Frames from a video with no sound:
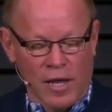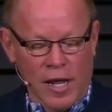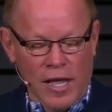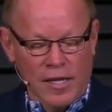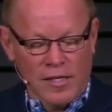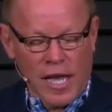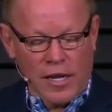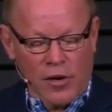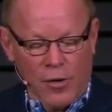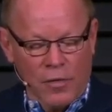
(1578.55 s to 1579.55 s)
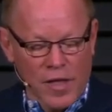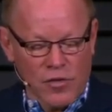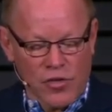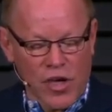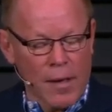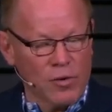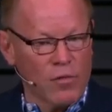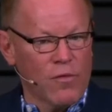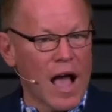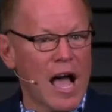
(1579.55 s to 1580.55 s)
but 2 Corinthians
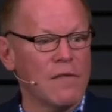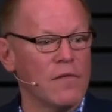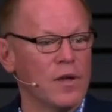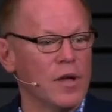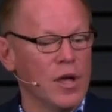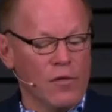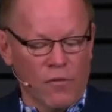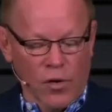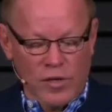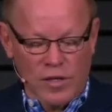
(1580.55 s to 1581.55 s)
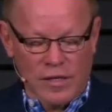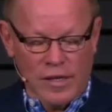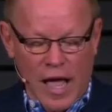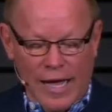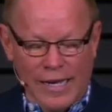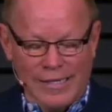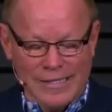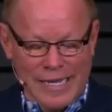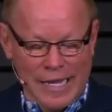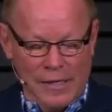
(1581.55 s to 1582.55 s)
chapter 5, verses 9
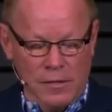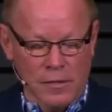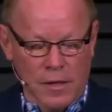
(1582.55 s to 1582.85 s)
and 10.